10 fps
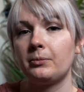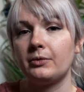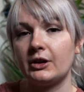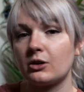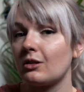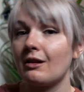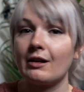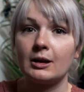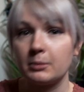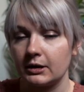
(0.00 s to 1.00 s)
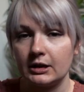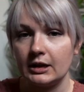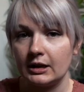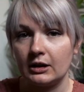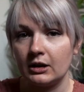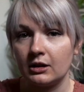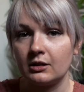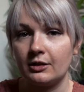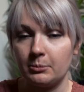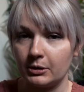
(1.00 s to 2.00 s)
They don't let anybody in
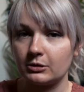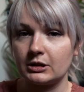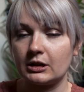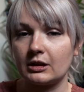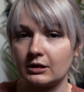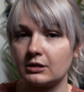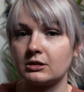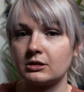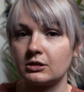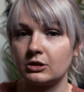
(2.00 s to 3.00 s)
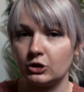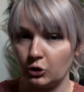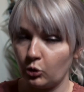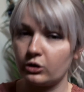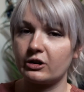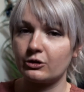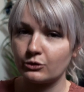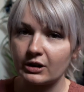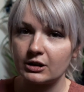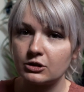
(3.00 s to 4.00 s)
the building unless your order is ready,